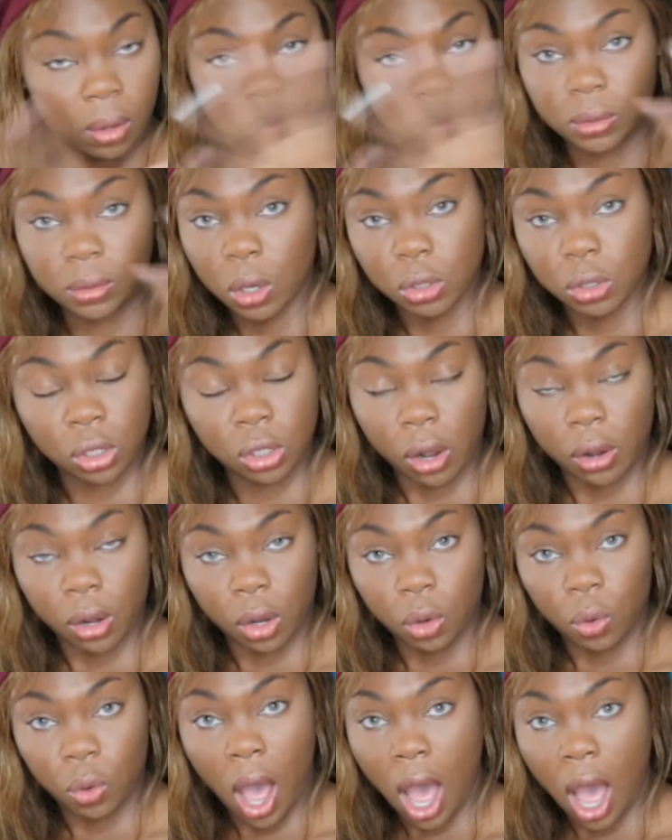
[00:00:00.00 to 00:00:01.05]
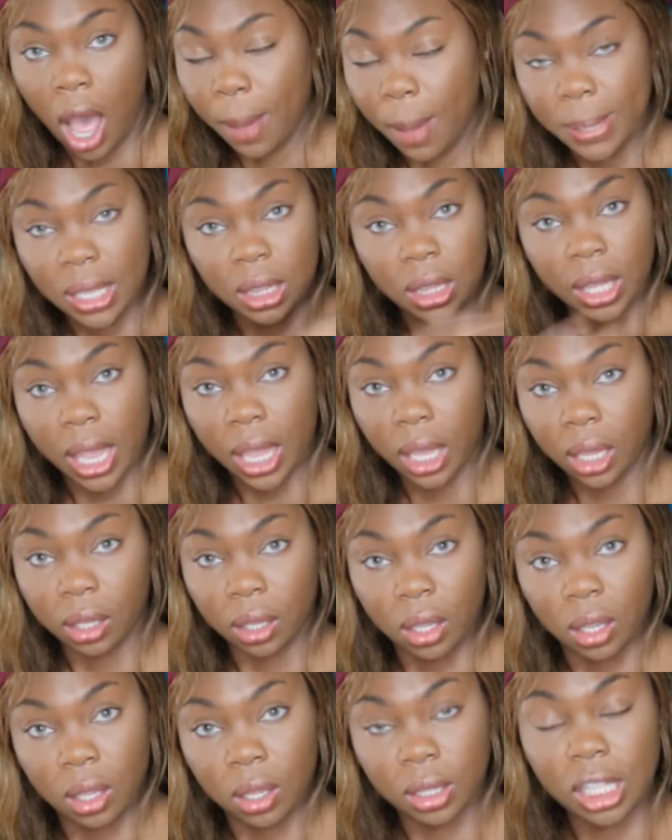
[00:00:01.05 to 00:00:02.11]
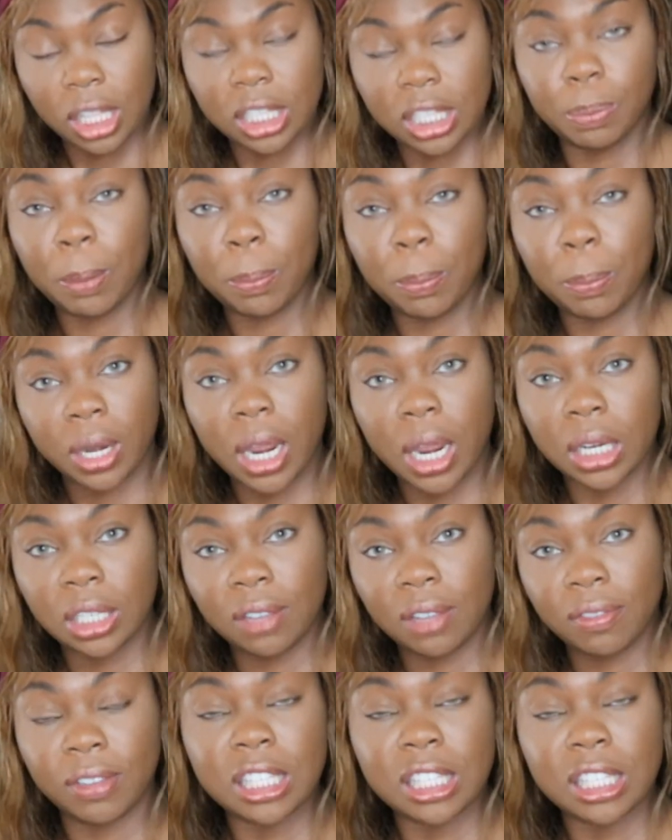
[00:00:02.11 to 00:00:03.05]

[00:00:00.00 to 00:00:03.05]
go start a new hobby, like, let's be productive,